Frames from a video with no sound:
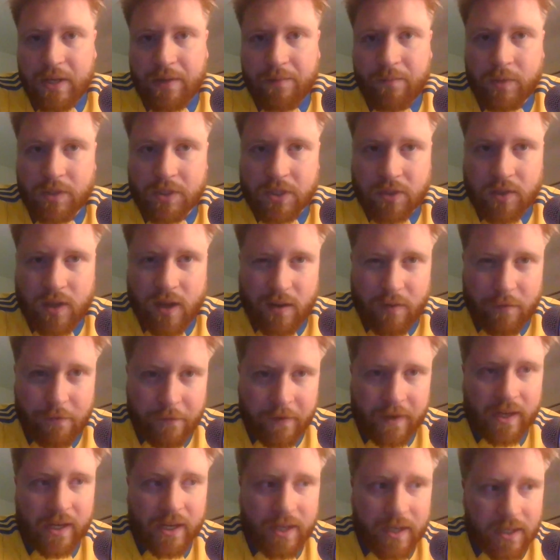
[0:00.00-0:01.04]
still kind of
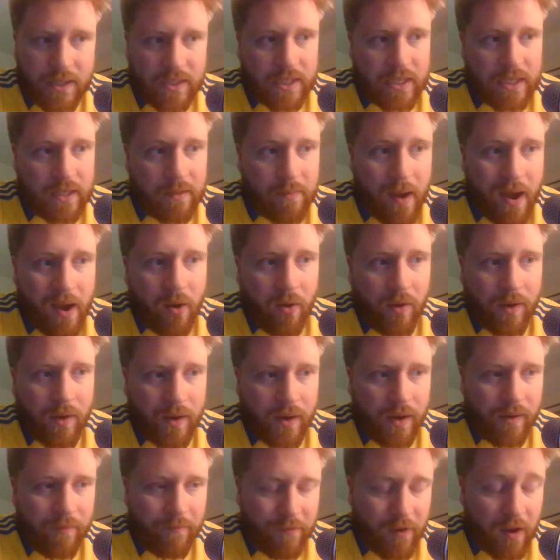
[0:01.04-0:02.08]
feeling the team out,
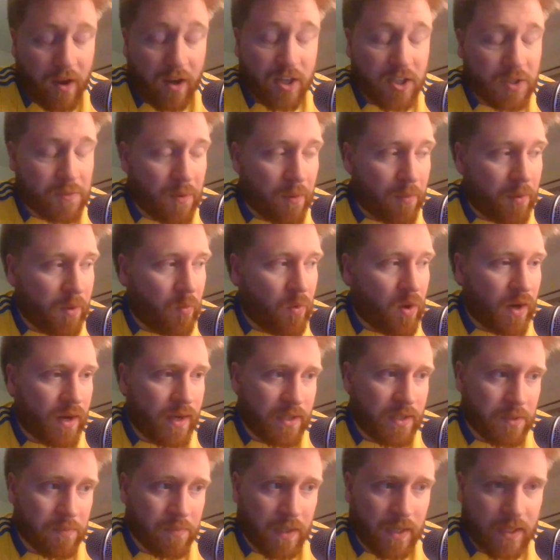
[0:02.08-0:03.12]
and Farker's probably working
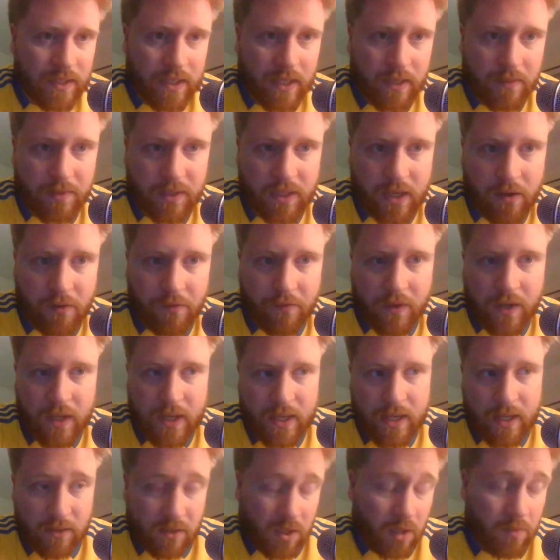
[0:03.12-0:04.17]
some things out himself
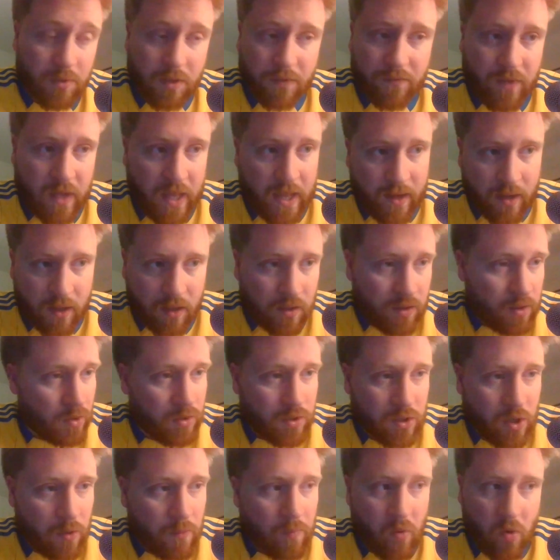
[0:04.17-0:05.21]
in terms of like those
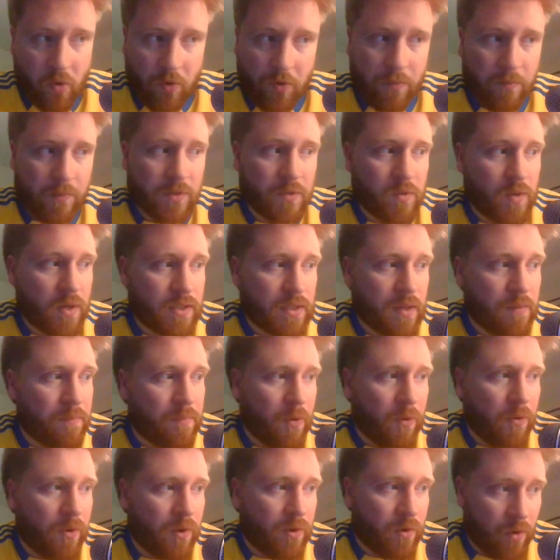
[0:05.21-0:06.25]
long ball numbers, for
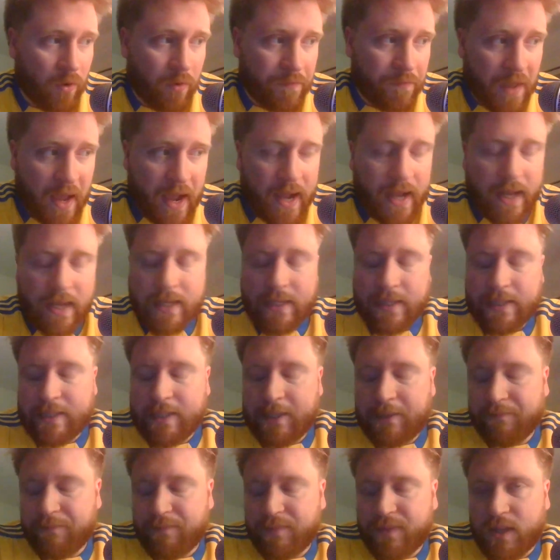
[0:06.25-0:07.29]
example, and all of that.
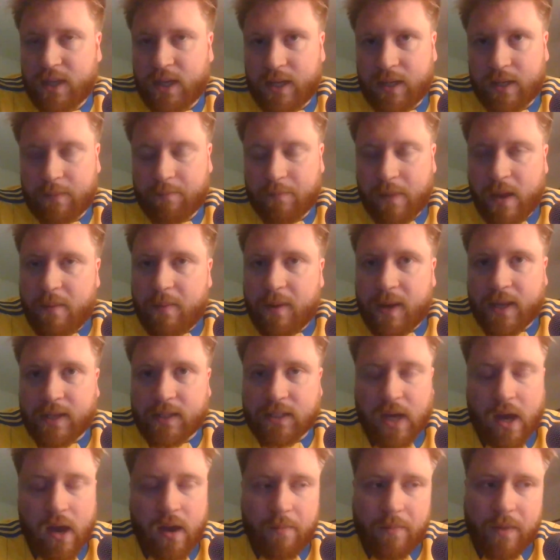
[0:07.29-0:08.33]
Maybe in
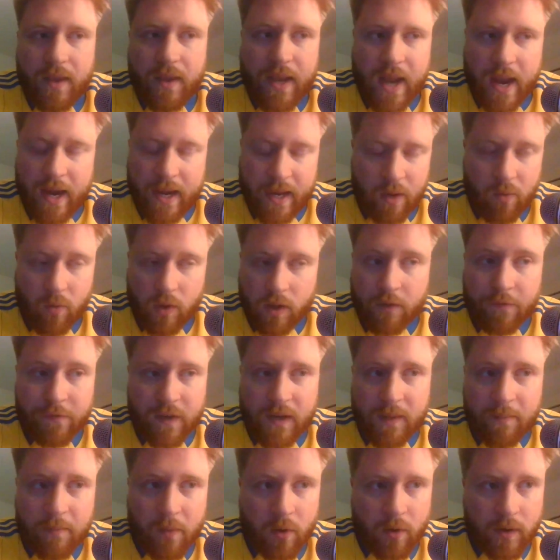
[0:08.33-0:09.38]
time that he will
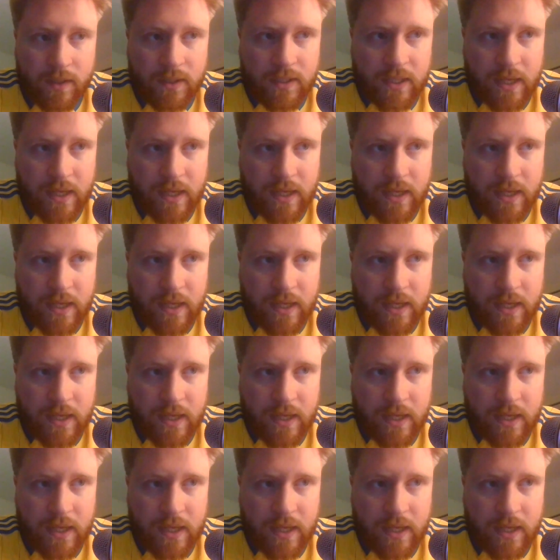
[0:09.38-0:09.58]
feed more into